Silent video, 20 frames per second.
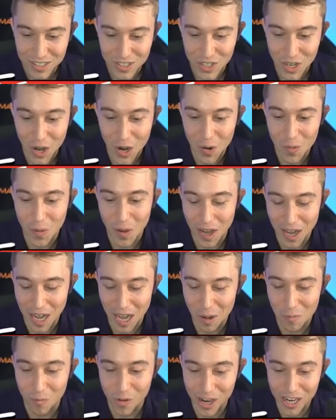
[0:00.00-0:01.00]
So
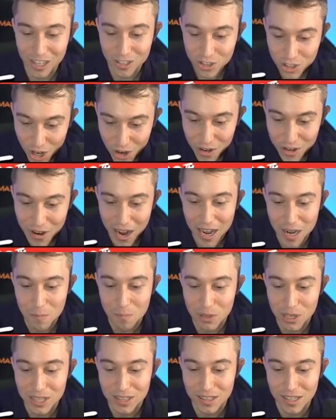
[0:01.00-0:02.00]
um, we're gonna show you how
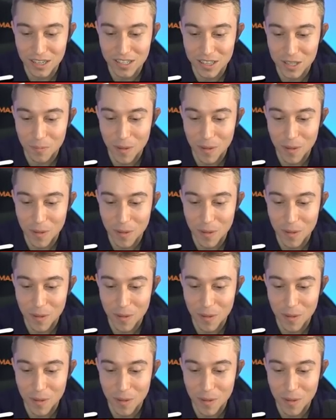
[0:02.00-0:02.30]
to beat the,